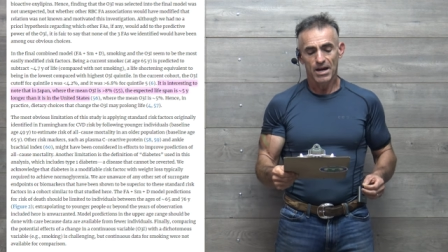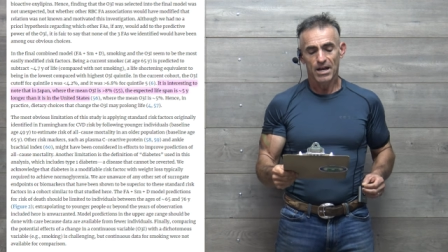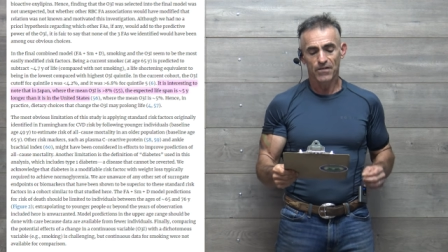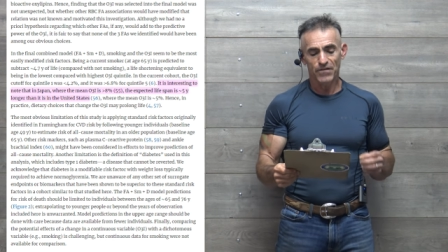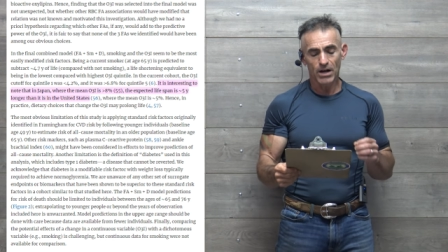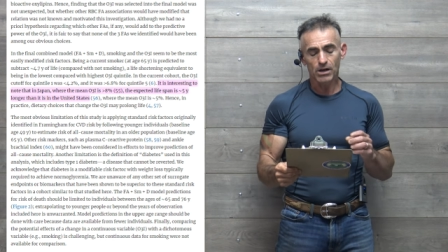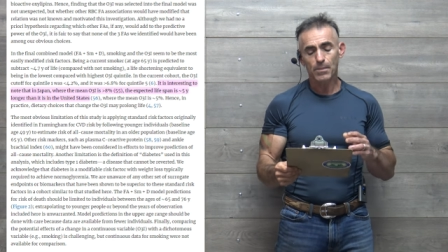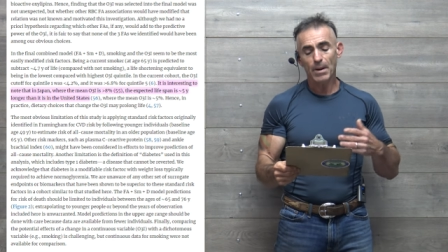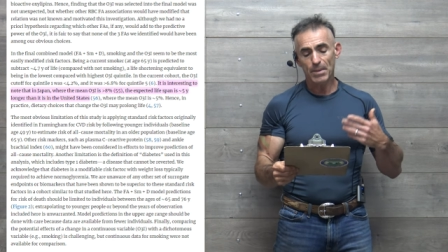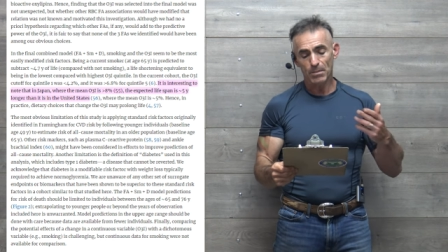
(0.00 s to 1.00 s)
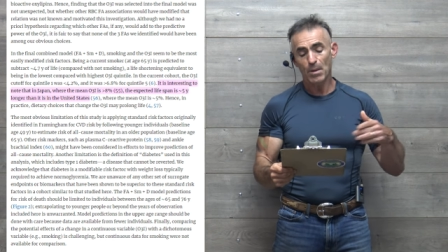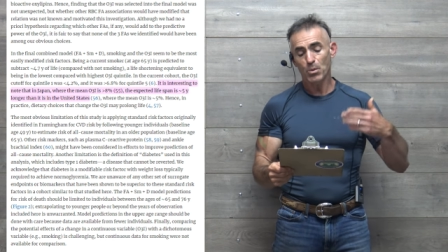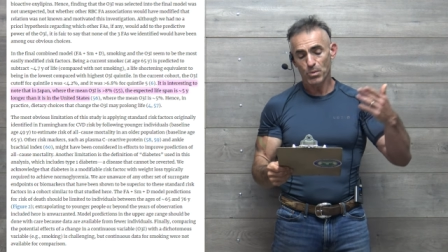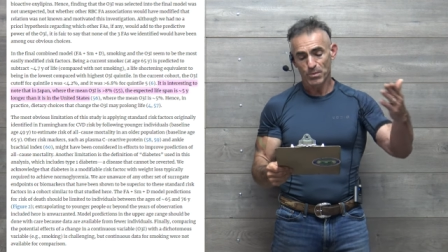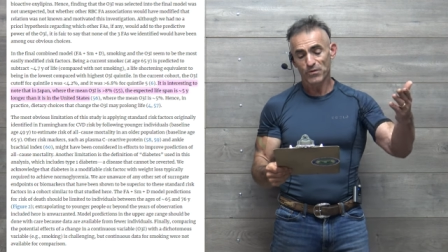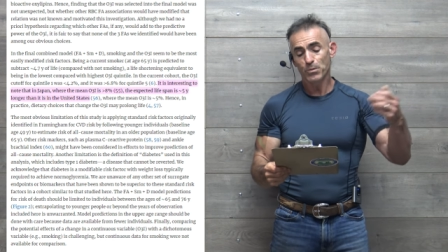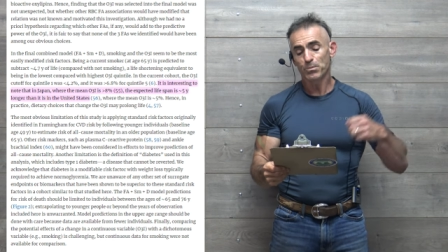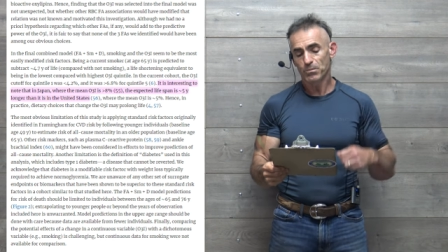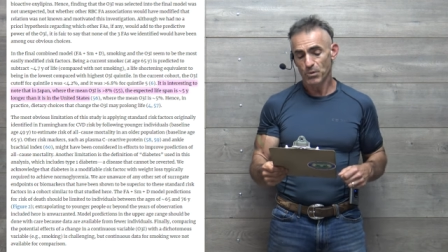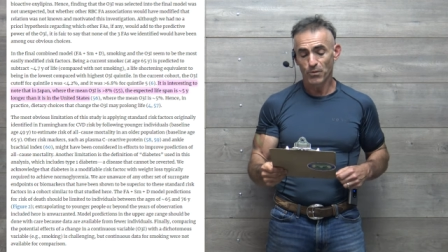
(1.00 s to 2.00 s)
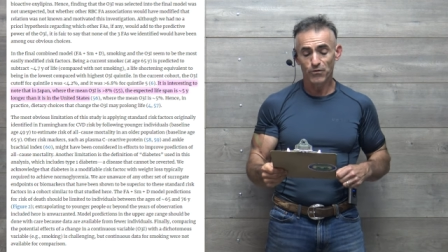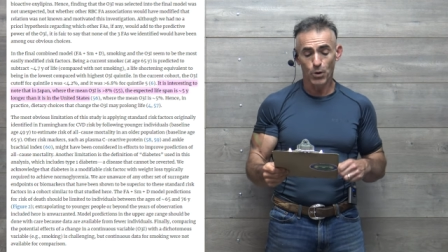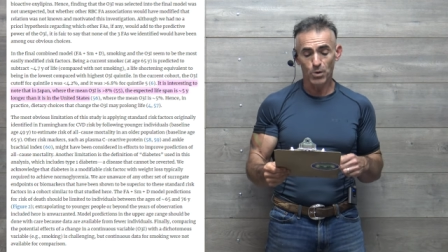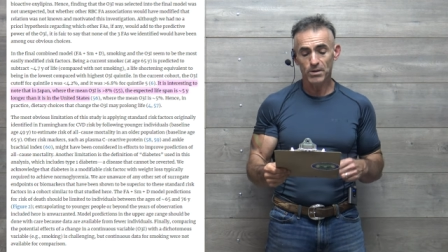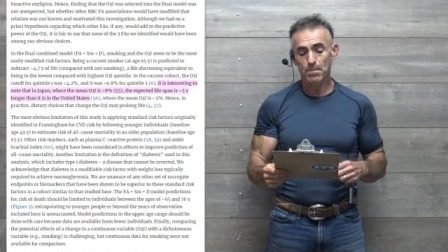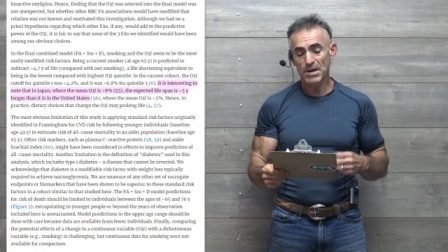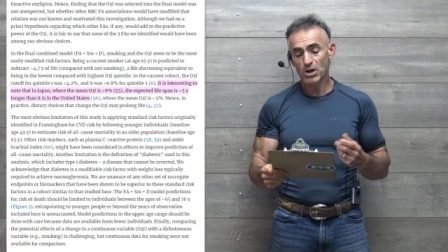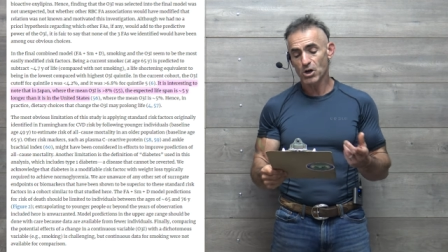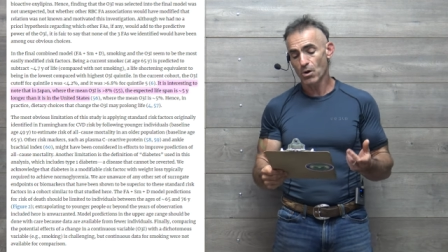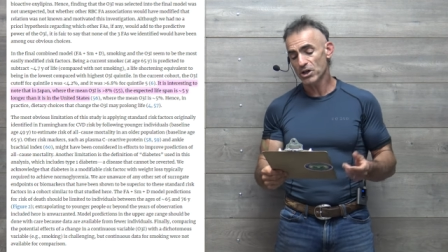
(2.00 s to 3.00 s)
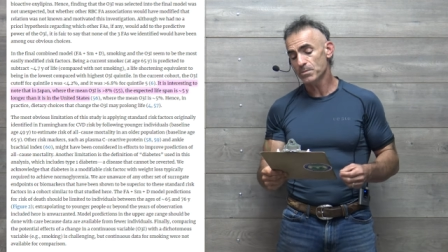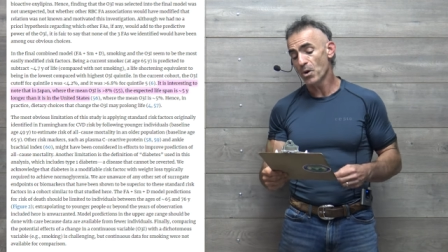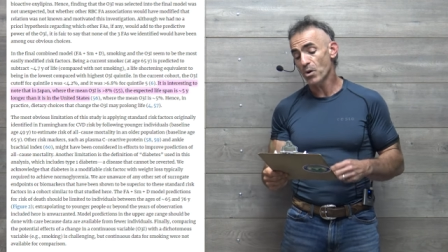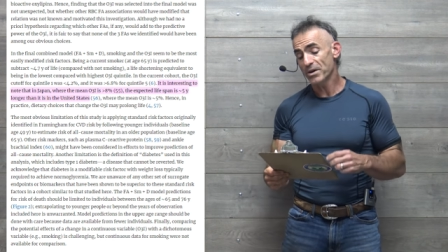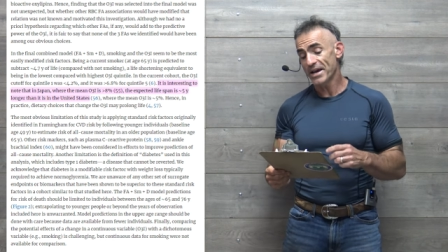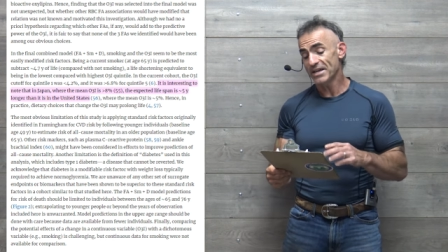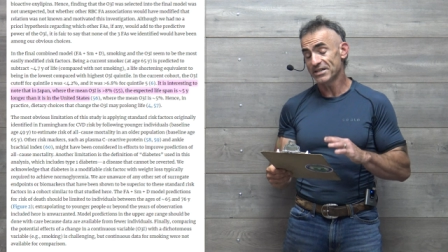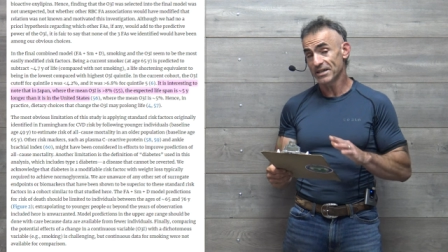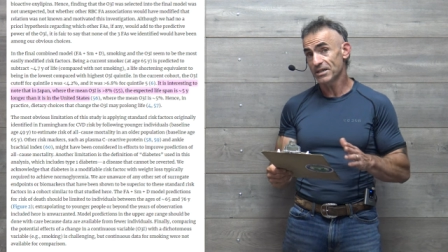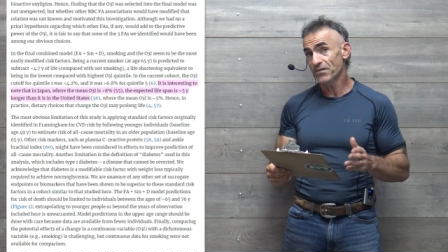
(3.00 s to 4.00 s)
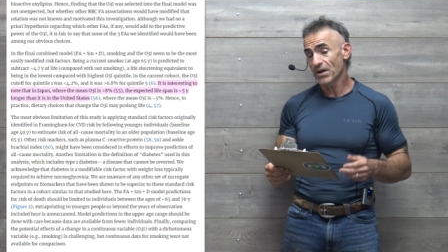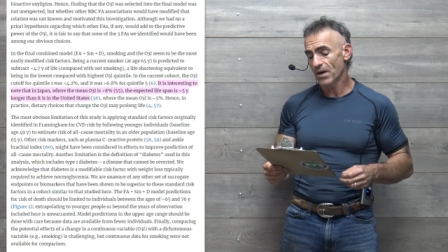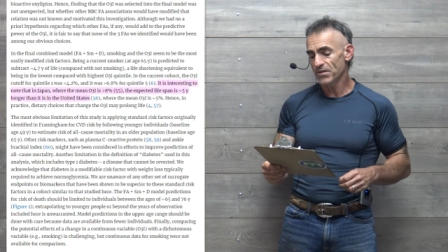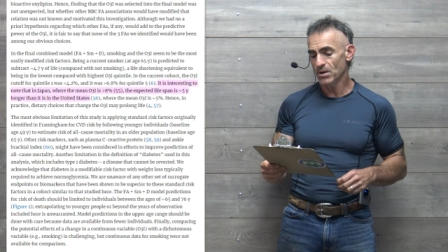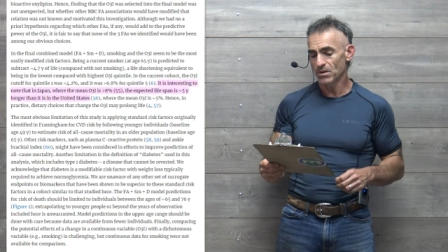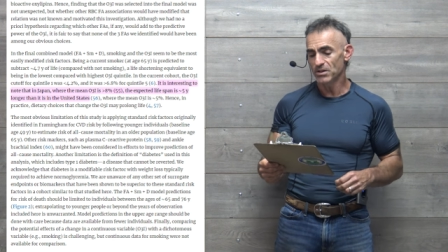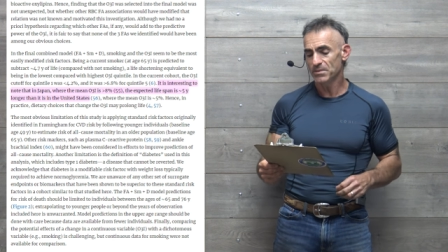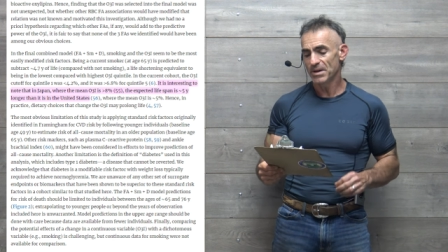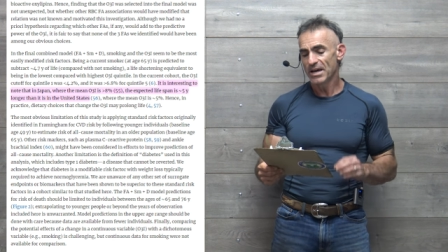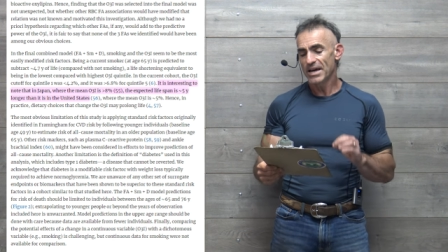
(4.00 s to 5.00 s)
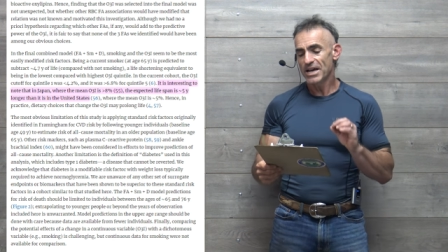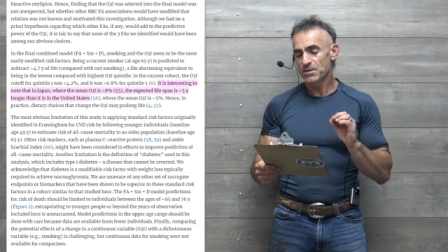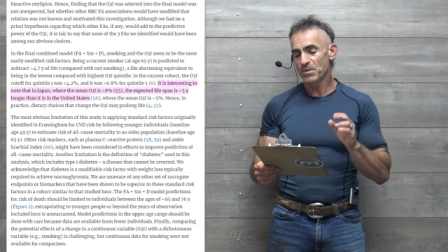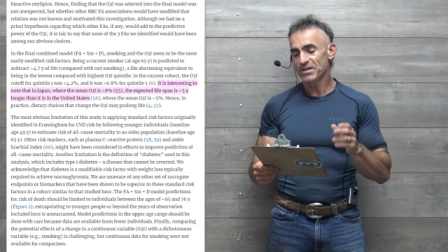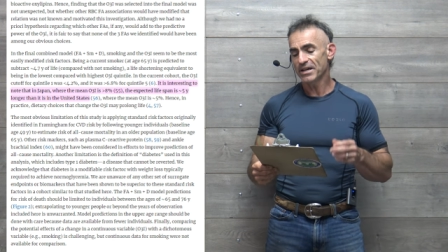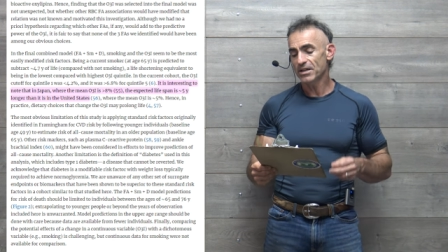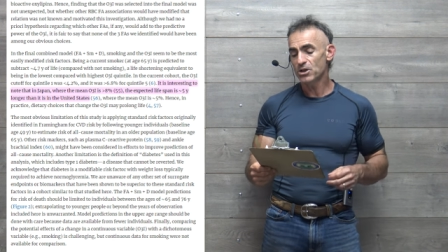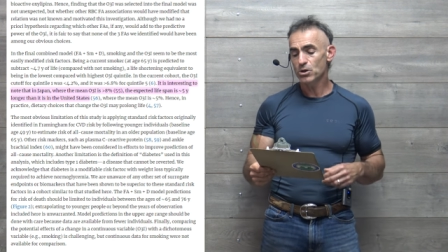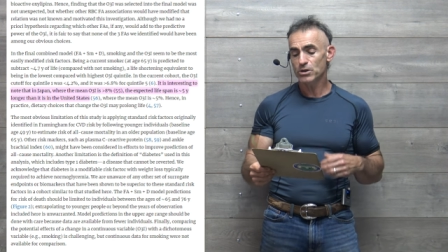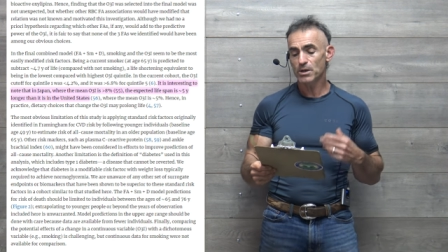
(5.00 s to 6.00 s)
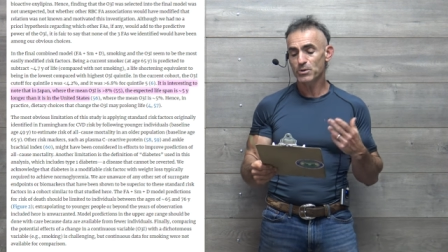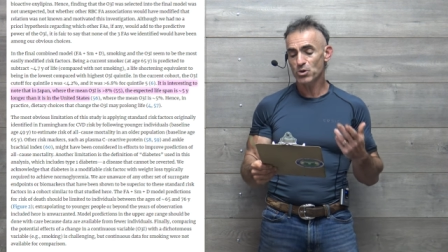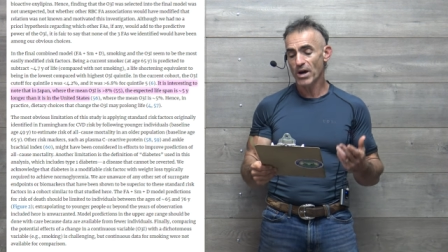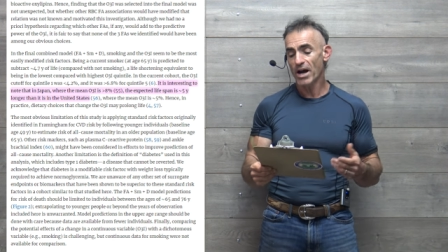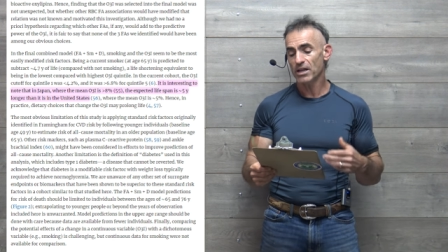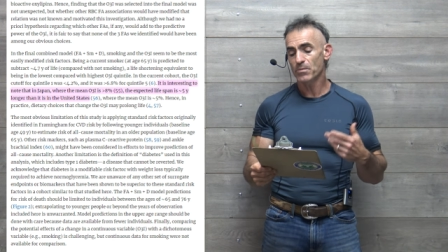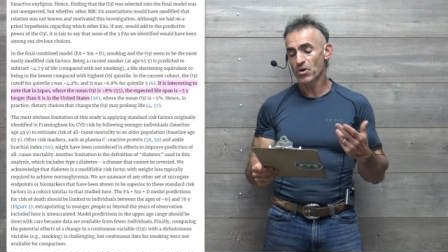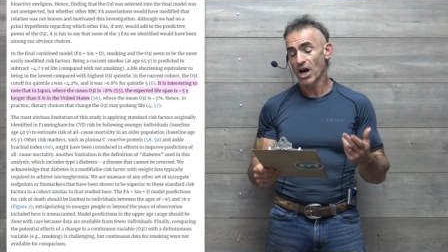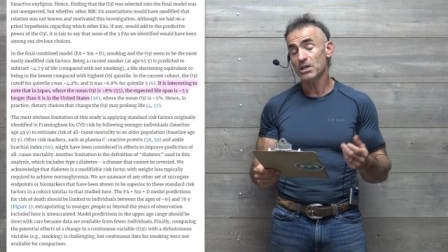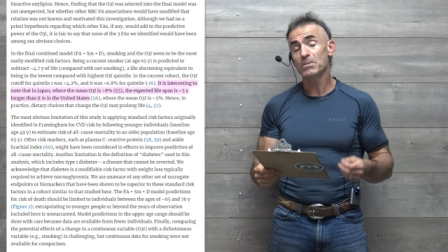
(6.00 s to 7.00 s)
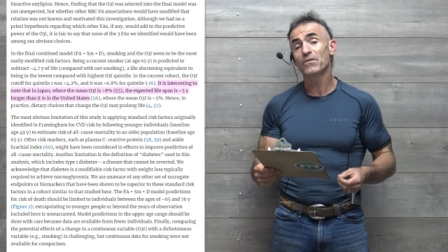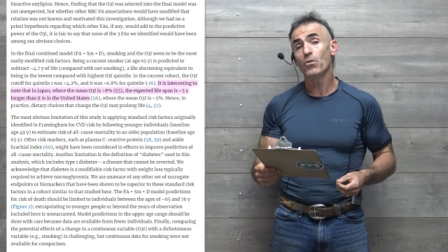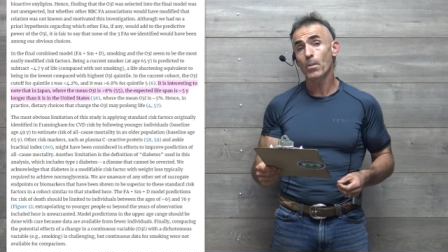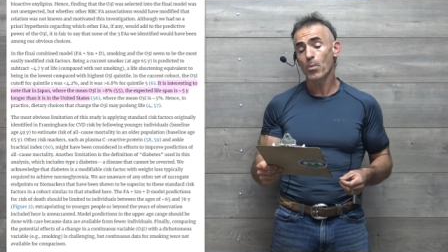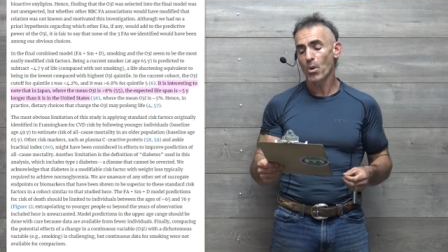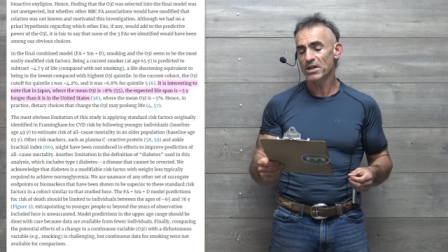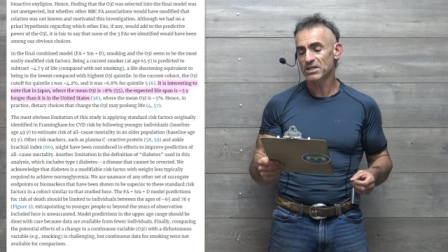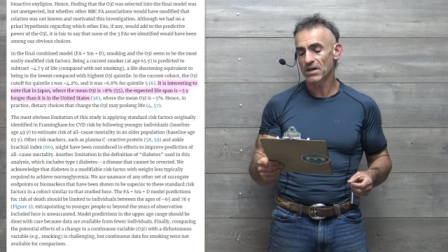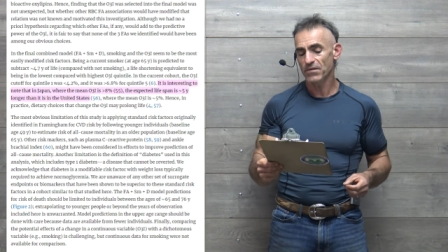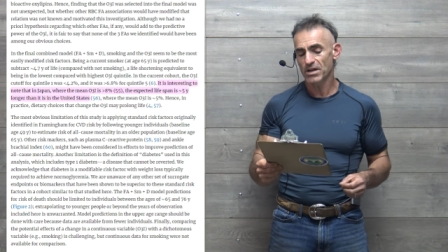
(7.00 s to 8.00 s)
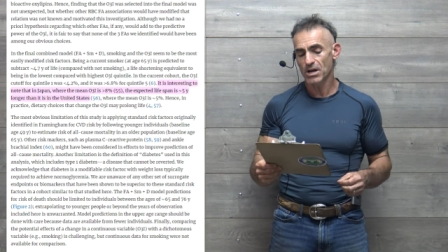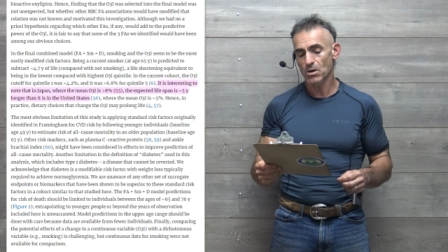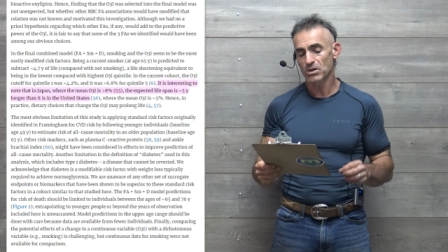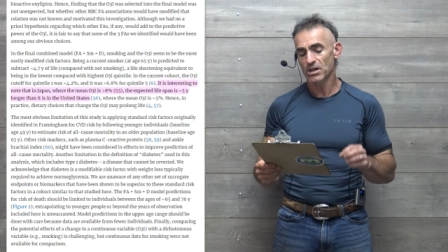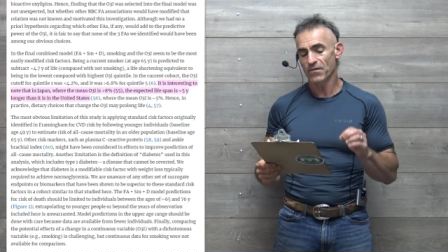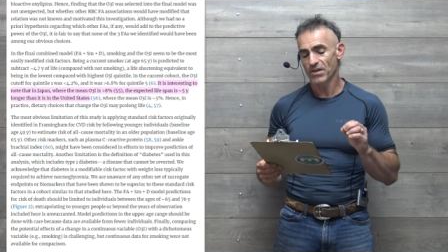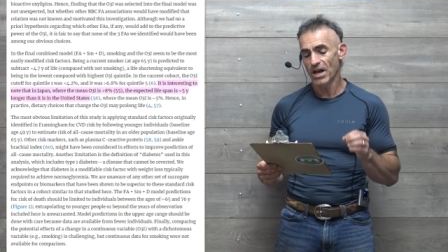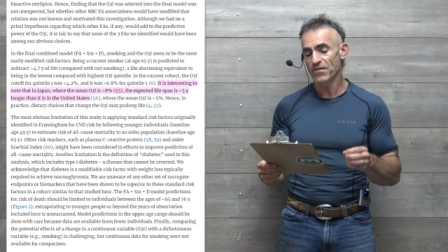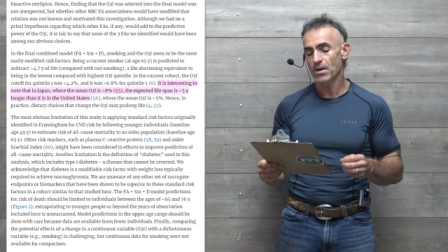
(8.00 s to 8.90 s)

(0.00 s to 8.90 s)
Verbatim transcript: In the final combined model bubble, we move, move forward. Being a current smoker at age 65 years is predicted to subtract approximately 4.7 years of life